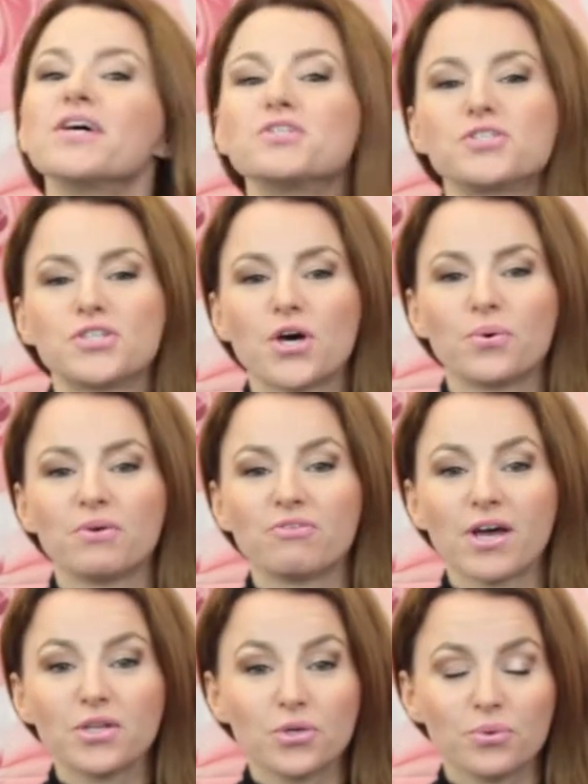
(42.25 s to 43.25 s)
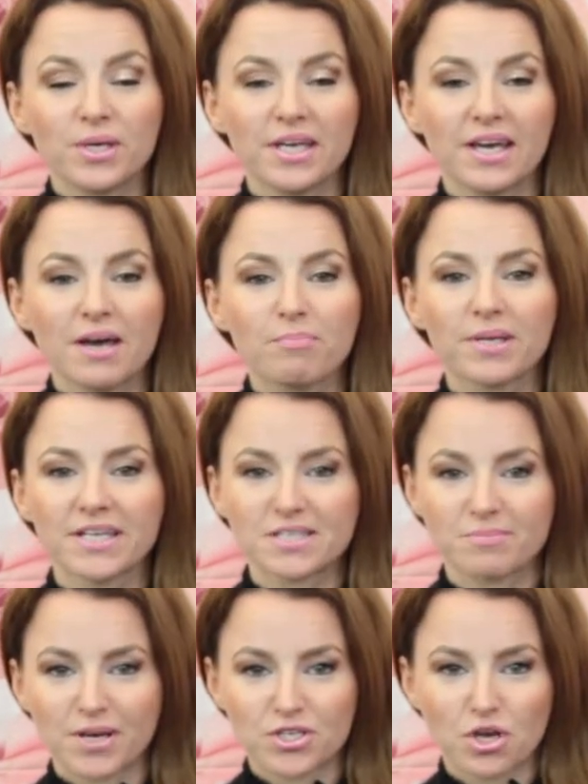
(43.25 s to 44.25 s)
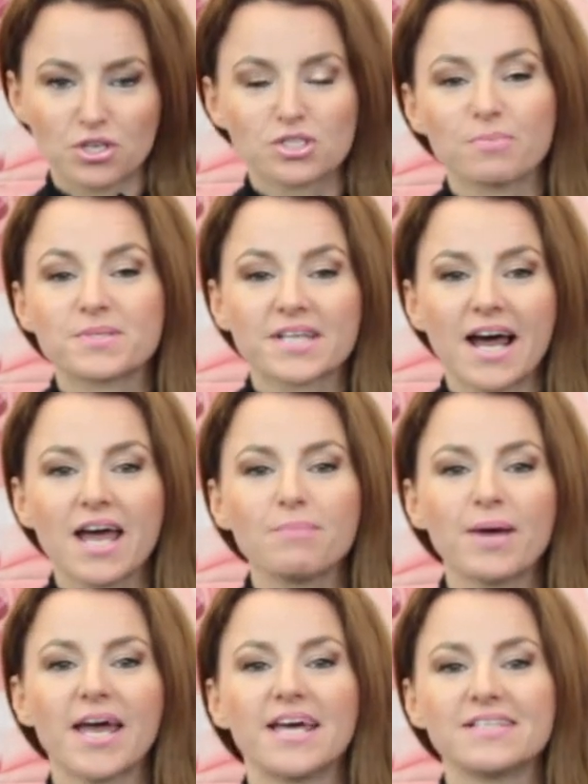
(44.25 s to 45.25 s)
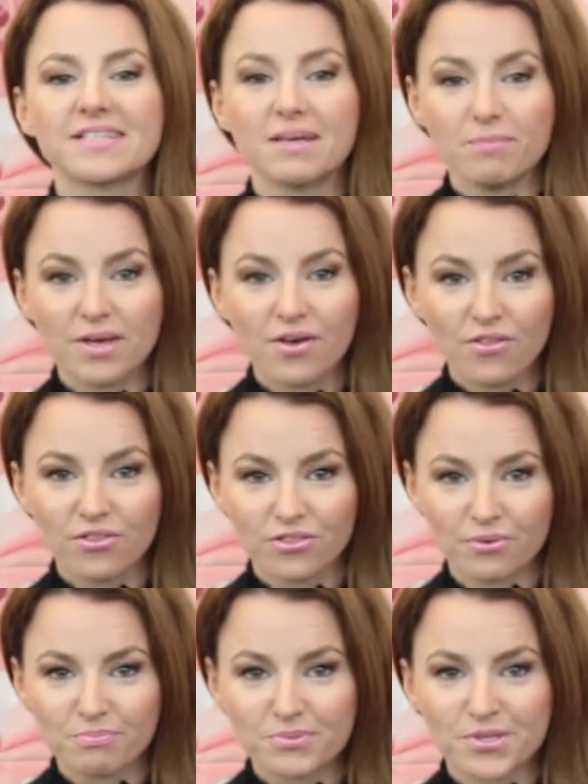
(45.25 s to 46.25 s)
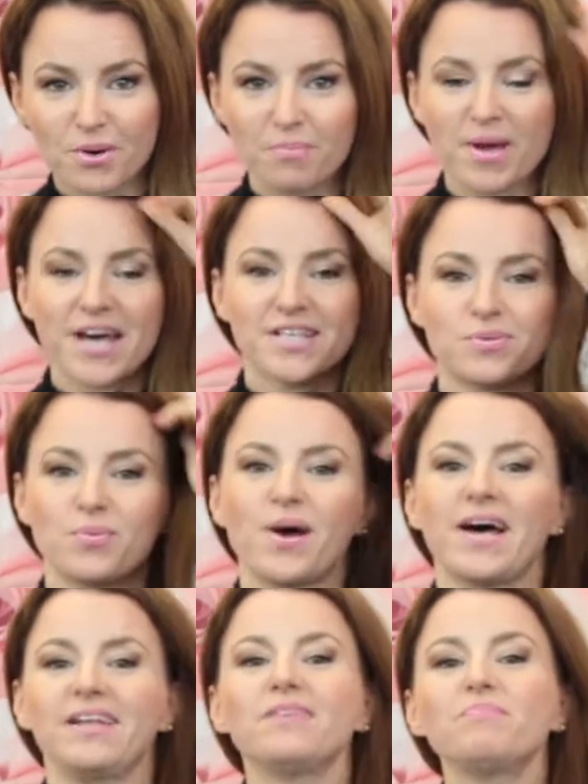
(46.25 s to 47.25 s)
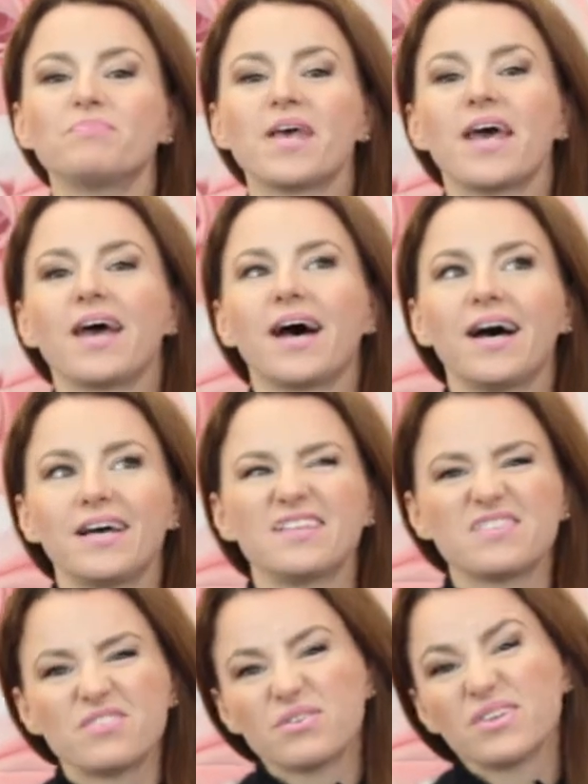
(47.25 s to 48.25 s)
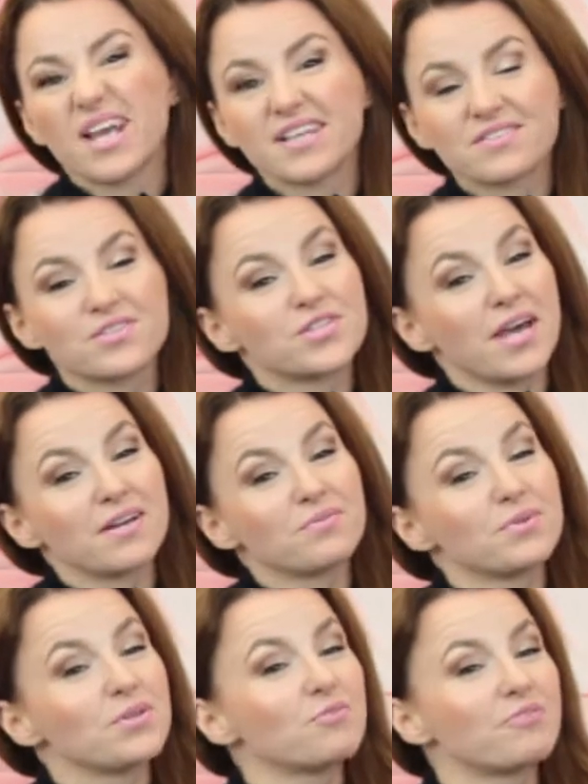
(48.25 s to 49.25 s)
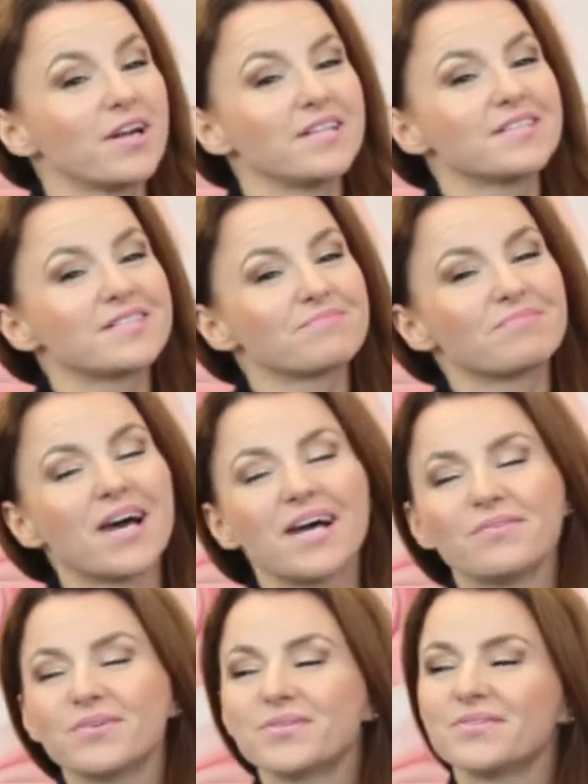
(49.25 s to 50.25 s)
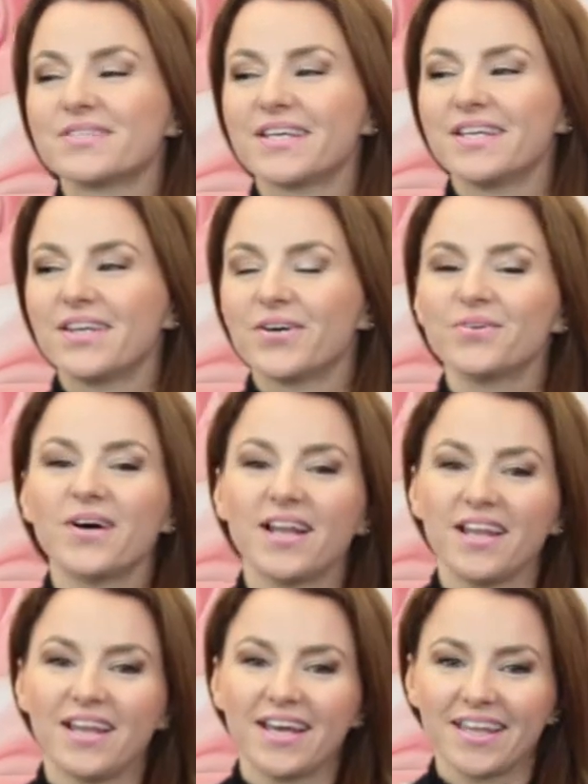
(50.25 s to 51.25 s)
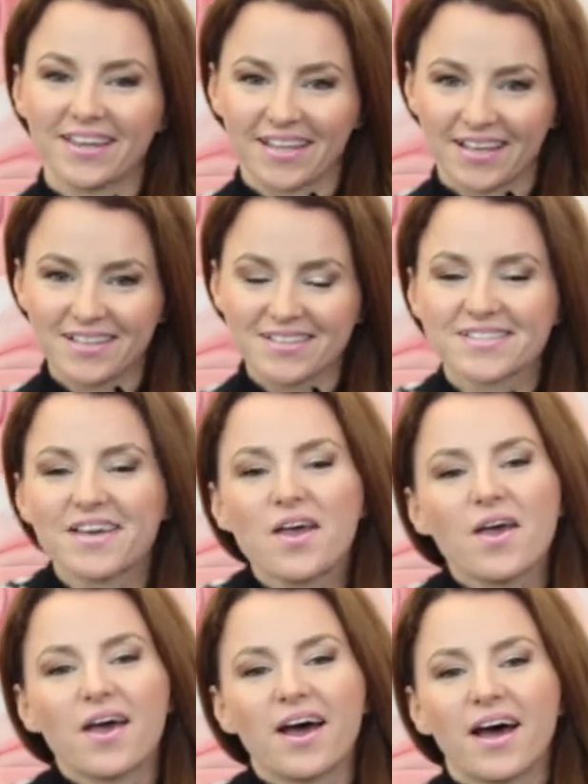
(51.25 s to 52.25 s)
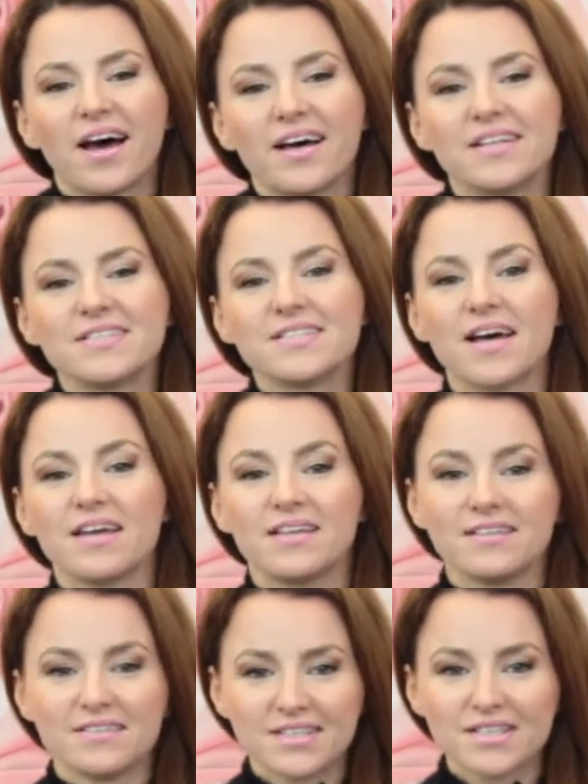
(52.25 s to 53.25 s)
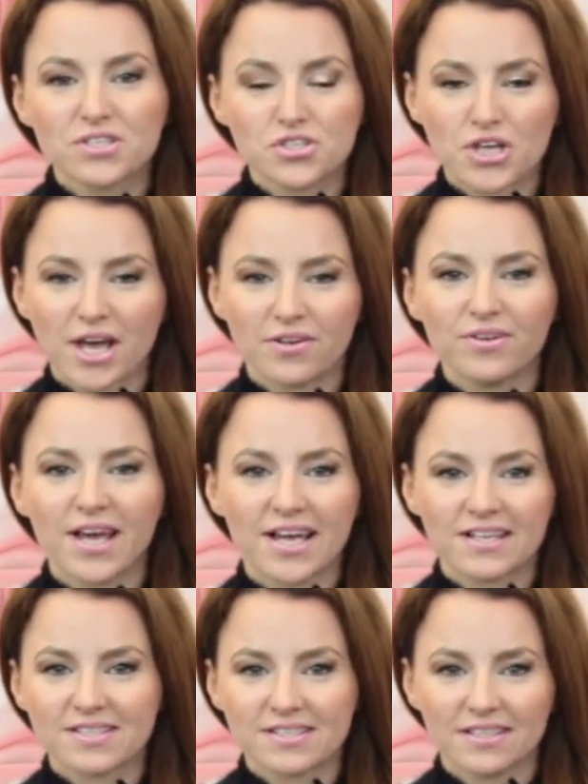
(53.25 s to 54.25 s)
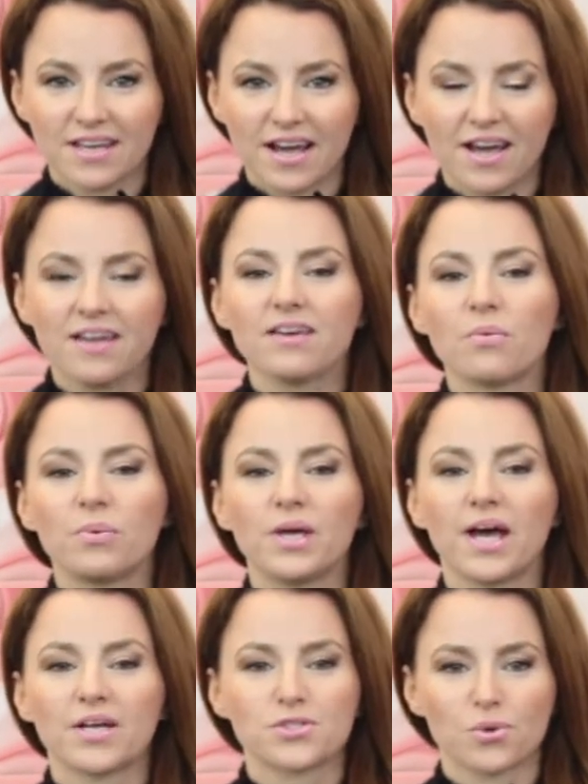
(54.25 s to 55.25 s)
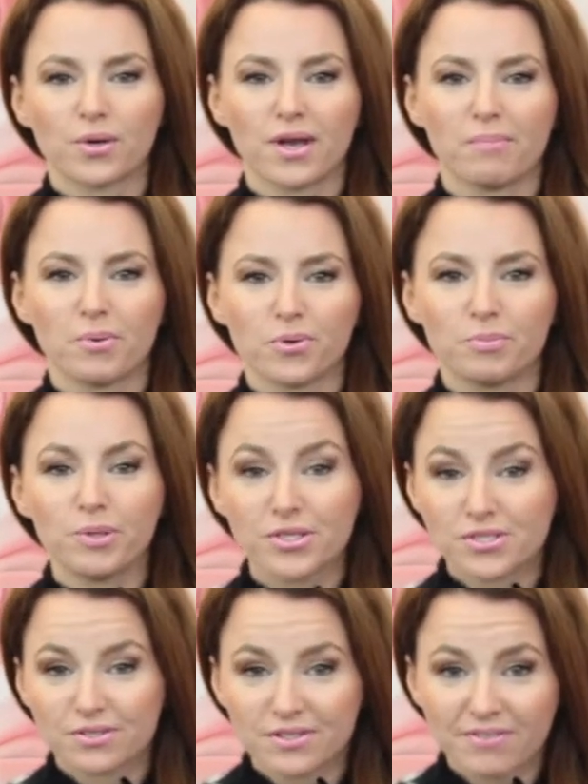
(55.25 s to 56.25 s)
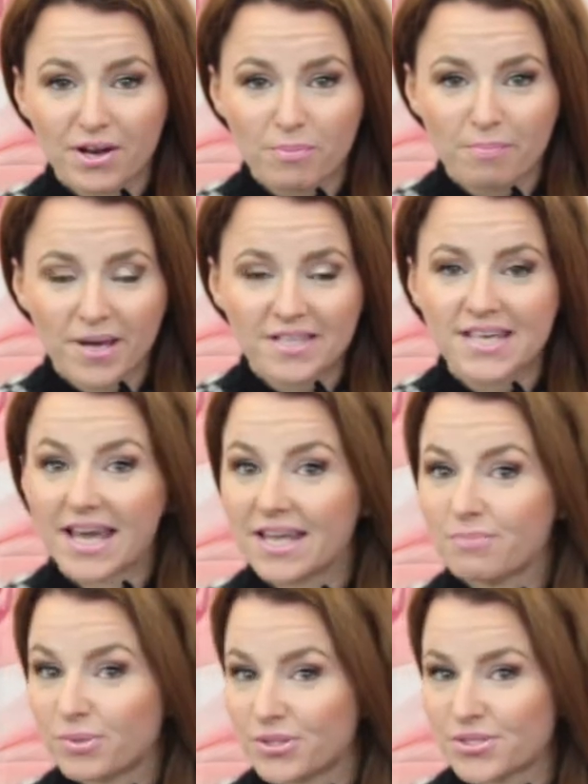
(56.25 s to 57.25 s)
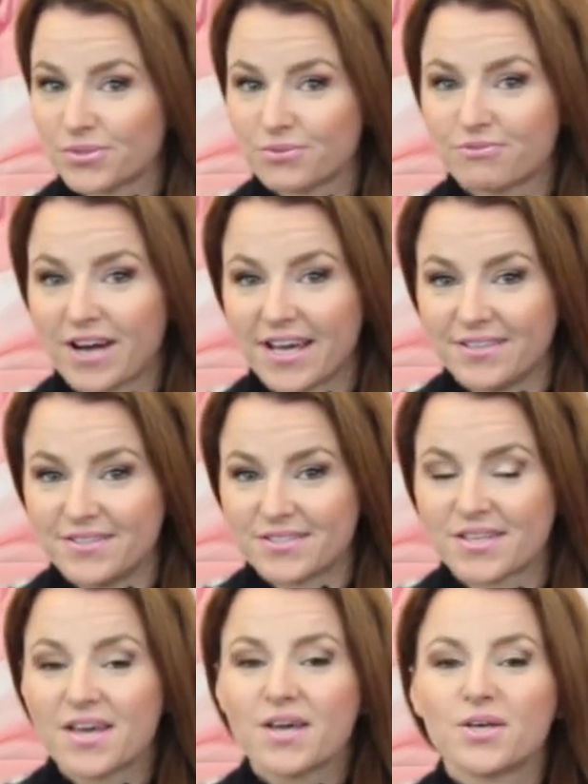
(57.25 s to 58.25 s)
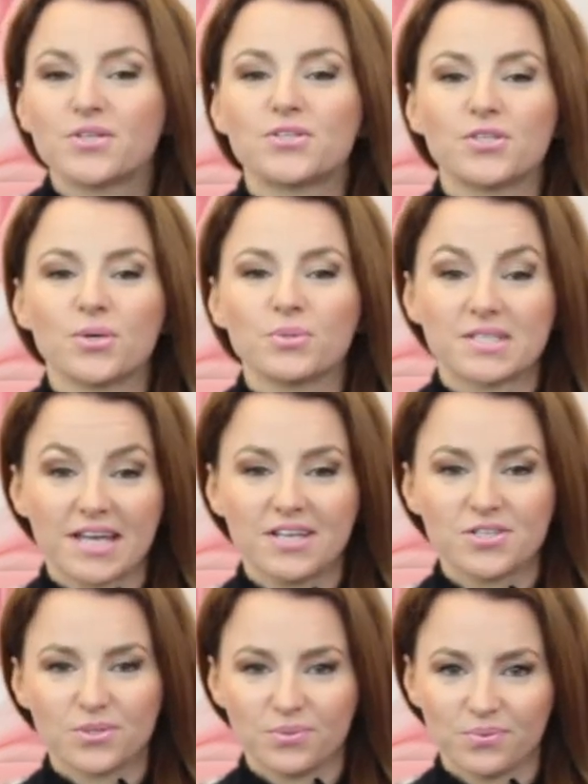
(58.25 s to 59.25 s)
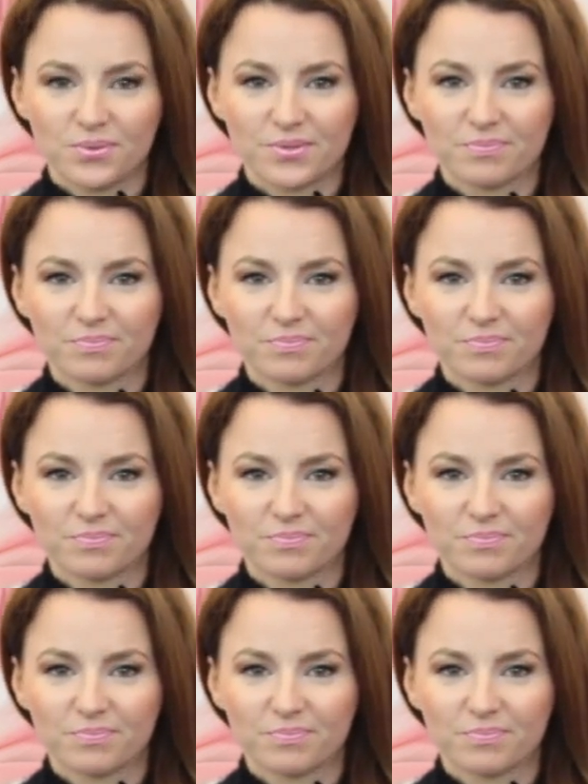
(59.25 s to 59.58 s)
So if you're new here, please make sure you subscribe and give me a thumbs up as well. And if you would like to share it with your friends, I wouldn't say no, I like that. And in this channel, LCI, we are talking about personal development and personal finance. So stay tuned.